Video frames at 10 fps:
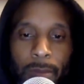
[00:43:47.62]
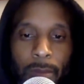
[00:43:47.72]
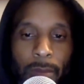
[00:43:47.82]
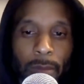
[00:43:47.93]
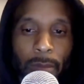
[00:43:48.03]

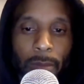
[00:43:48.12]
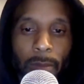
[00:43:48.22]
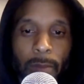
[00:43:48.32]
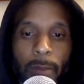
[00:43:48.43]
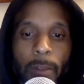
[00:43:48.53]

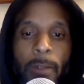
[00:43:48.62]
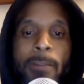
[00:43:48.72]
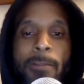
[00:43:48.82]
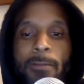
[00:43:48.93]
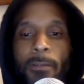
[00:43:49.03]

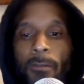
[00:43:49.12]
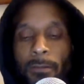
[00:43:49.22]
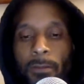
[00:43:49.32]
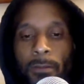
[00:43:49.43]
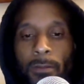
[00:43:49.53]

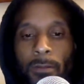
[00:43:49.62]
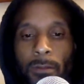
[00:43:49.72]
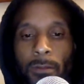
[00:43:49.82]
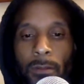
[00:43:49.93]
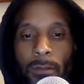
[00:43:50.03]

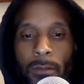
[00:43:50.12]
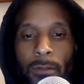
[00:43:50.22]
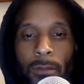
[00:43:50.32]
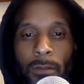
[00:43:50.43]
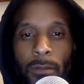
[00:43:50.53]

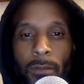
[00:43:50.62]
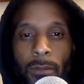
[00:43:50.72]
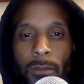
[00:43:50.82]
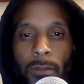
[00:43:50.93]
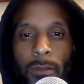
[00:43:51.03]

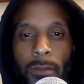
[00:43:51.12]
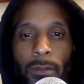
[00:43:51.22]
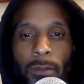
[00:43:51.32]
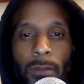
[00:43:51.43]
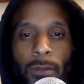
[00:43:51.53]

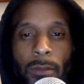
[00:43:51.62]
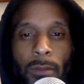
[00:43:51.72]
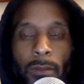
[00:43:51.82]
[no speech]